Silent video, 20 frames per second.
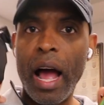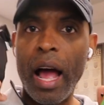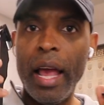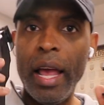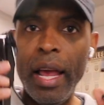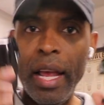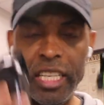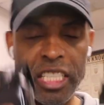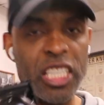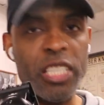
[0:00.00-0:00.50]

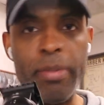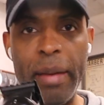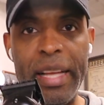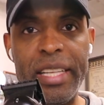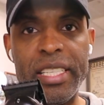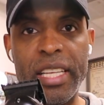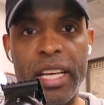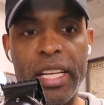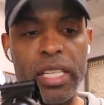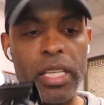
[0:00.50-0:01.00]
it just
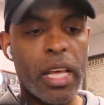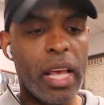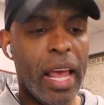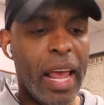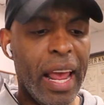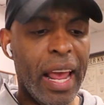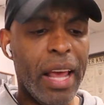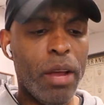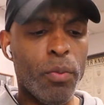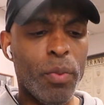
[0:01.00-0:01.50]
made sense.
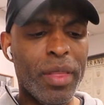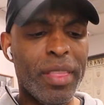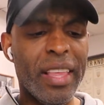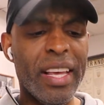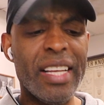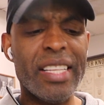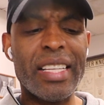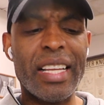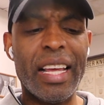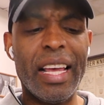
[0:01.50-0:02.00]
And with
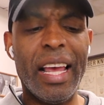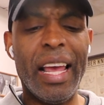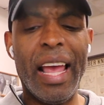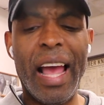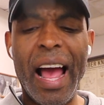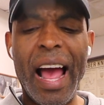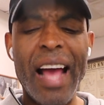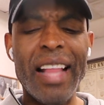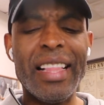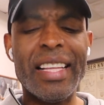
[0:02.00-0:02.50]
this,
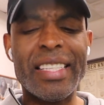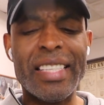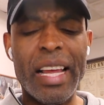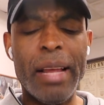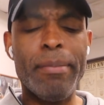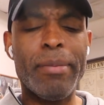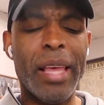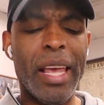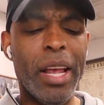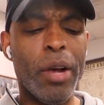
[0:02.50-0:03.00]
I had the
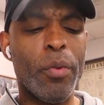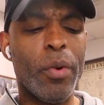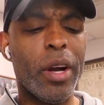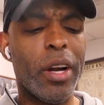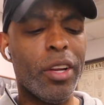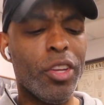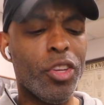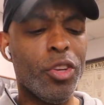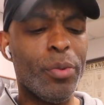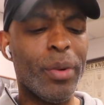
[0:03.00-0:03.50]
same thing
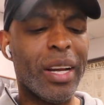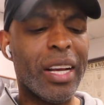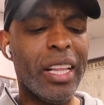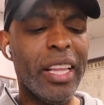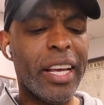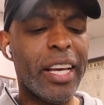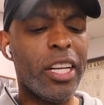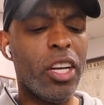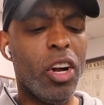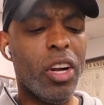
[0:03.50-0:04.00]
where you would
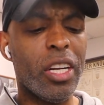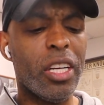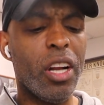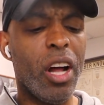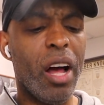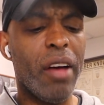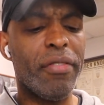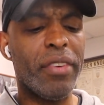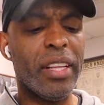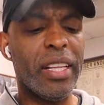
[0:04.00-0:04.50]
click it on and
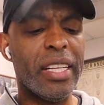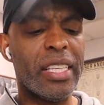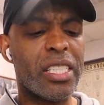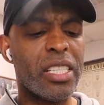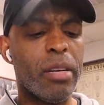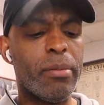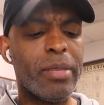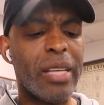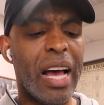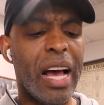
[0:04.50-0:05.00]
off and then
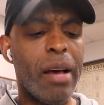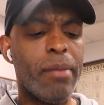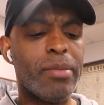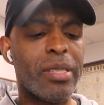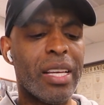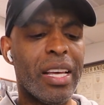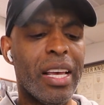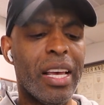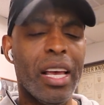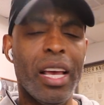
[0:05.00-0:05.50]

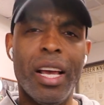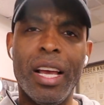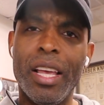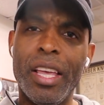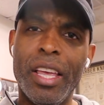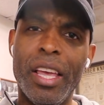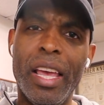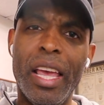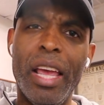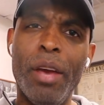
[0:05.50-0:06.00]
sometimes
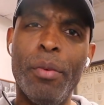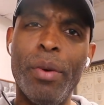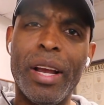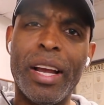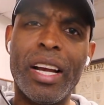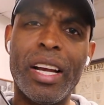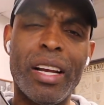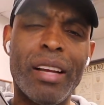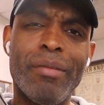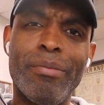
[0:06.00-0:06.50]
it
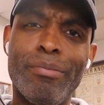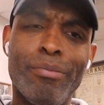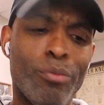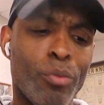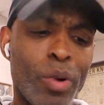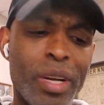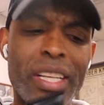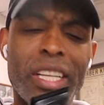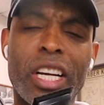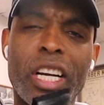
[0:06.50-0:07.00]

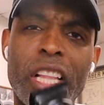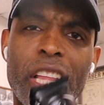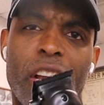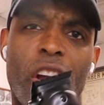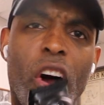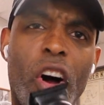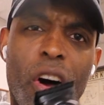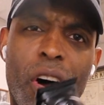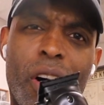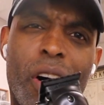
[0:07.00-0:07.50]
wouldn't
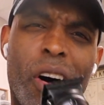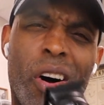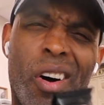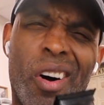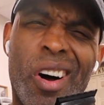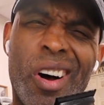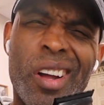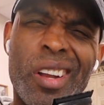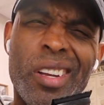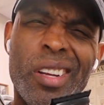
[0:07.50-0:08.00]
click
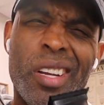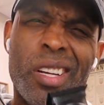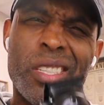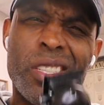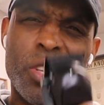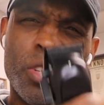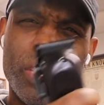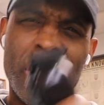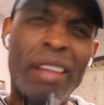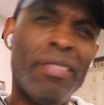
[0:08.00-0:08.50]
on,
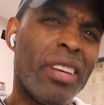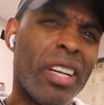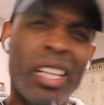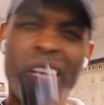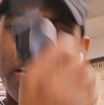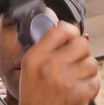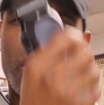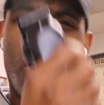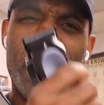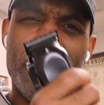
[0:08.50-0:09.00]
so you'd have to
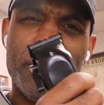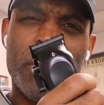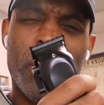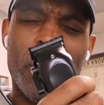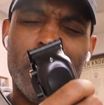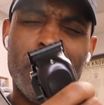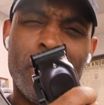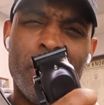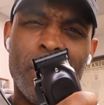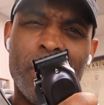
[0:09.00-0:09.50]
click it off and
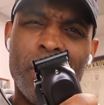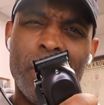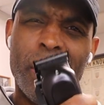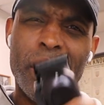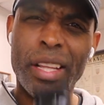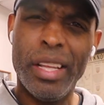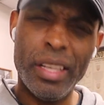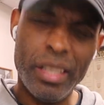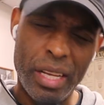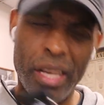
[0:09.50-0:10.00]
on,
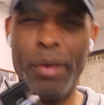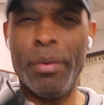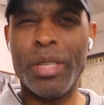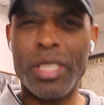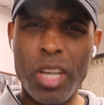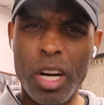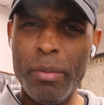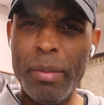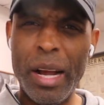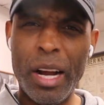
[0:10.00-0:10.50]
and it would
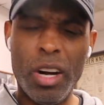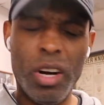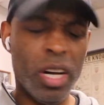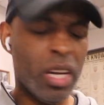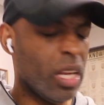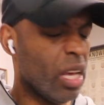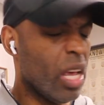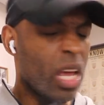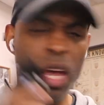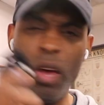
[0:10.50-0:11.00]
turn back
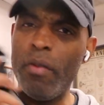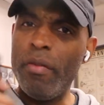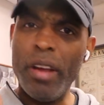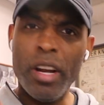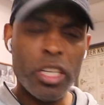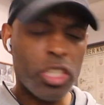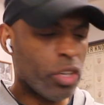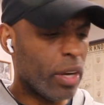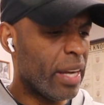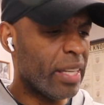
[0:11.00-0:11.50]
on.
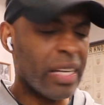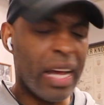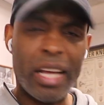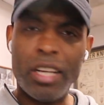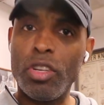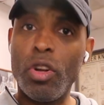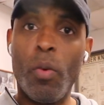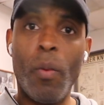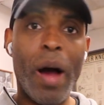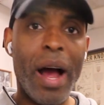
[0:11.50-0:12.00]
Very strange. I
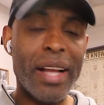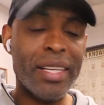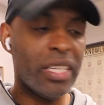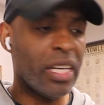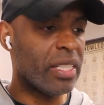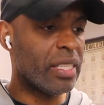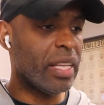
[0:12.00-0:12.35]
don't know why it does